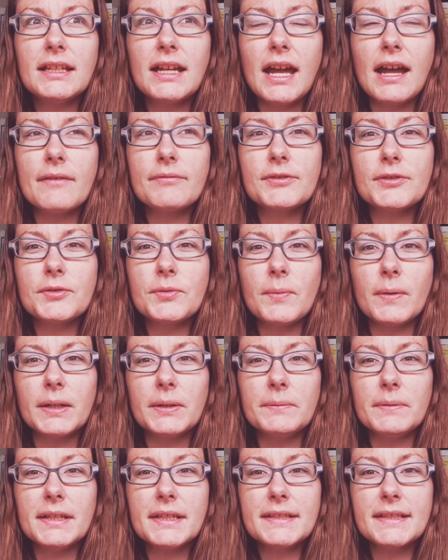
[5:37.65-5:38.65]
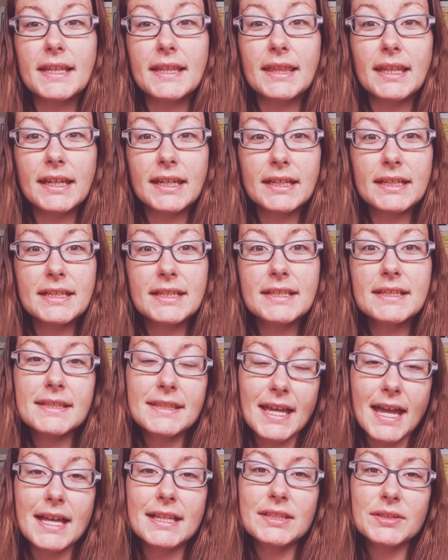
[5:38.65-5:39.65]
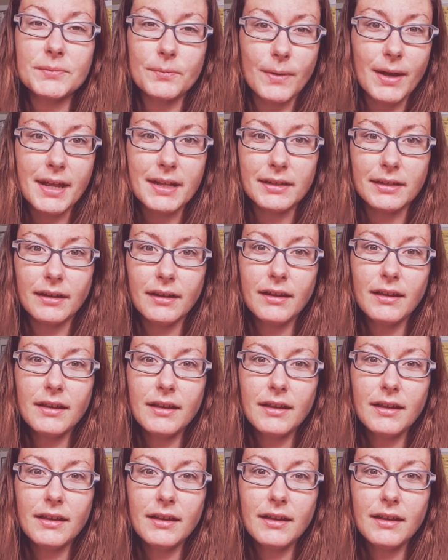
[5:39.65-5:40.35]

after 20 weeks, I think it is, that's when